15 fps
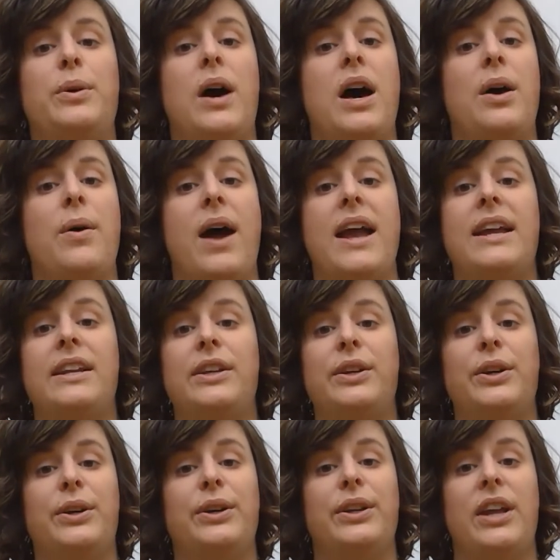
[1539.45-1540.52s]
a right
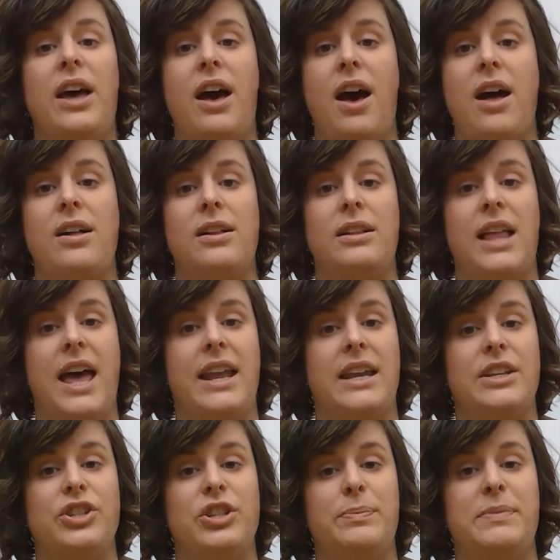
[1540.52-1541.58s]
good hull and
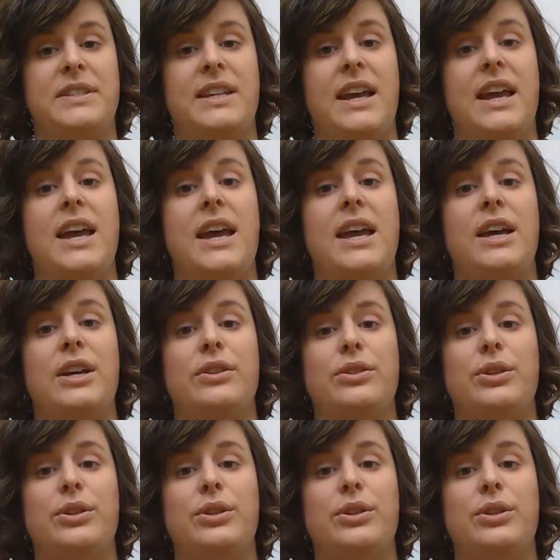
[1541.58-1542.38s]
a chip sail